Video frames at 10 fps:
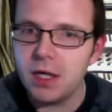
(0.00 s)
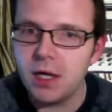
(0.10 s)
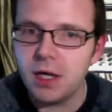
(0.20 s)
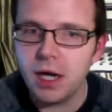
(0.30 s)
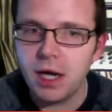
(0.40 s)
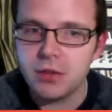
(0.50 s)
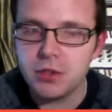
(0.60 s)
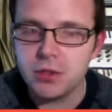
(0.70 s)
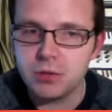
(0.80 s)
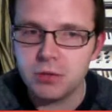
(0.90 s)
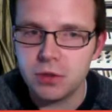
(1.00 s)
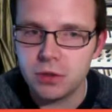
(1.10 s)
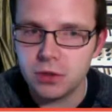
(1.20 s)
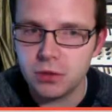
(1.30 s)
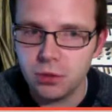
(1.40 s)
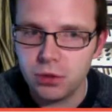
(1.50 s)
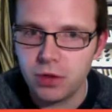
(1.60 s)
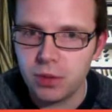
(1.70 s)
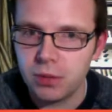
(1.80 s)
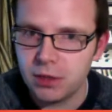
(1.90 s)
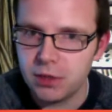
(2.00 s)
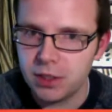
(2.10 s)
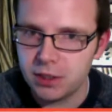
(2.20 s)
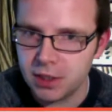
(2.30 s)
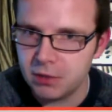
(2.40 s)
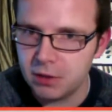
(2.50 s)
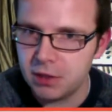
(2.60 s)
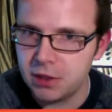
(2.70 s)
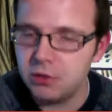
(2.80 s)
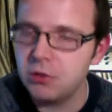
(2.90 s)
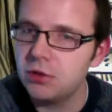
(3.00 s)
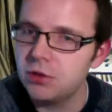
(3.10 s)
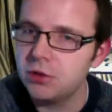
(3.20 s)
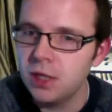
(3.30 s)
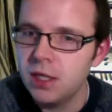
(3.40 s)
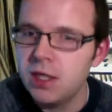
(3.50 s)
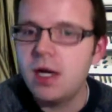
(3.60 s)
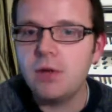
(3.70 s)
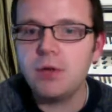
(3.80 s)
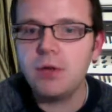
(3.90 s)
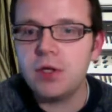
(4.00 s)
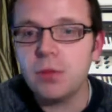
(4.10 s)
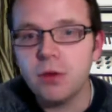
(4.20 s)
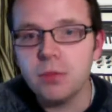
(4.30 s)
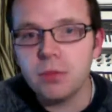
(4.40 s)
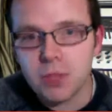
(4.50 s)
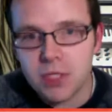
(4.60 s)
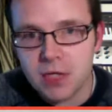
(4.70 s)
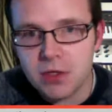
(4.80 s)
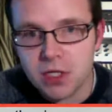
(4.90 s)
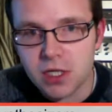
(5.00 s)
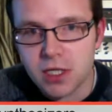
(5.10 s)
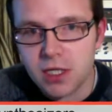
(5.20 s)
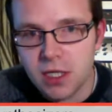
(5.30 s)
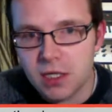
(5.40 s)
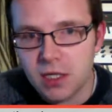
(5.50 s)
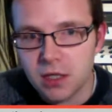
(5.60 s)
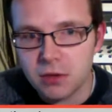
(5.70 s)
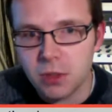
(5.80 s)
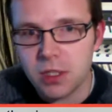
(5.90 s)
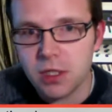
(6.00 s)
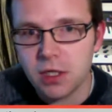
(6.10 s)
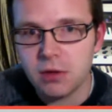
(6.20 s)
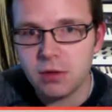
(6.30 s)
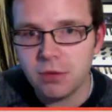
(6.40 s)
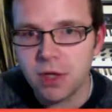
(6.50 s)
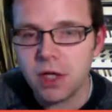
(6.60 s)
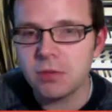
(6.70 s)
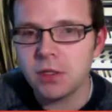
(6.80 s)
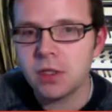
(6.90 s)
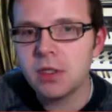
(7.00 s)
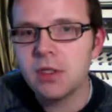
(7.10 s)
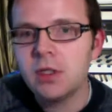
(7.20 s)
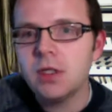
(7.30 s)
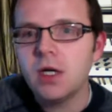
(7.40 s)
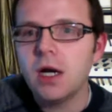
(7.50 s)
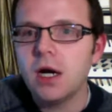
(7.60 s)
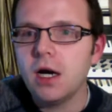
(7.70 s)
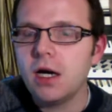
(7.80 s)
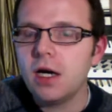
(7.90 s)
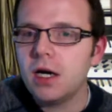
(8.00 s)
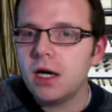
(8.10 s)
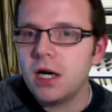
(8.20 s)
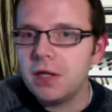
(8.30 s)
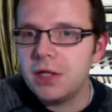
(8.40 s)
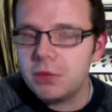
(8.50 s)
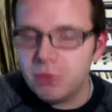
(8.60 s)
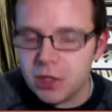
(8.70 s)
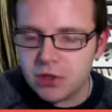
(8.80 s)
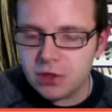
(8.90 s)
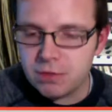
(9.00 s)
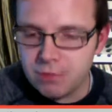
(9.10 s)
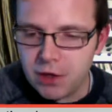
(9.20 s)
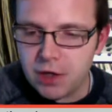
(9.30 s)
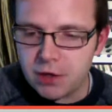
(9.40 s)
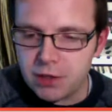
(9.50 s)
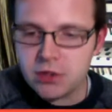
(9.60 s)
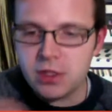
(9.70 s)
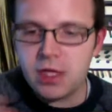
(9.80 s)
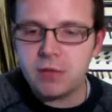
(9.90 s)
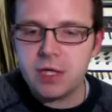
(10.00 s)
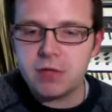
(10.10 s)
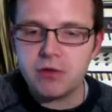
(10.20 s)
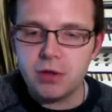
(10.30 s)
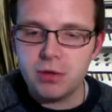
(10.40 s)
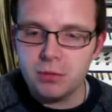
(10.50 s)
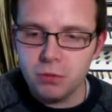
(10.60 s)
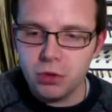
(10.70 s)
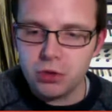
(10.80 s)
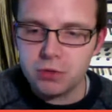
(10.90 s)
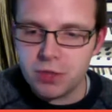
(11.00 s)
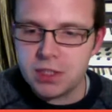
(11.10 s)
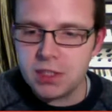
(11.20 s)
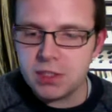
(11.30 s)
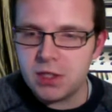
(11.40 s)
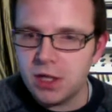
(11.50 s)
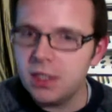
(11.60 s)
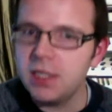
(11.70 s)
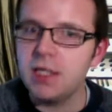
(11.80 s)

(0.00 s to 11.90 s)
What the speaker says: and you can do all your uploading and downloading, and you can do everything you want potentially in the Arduino environment. And the very original app Megatron was written entirely,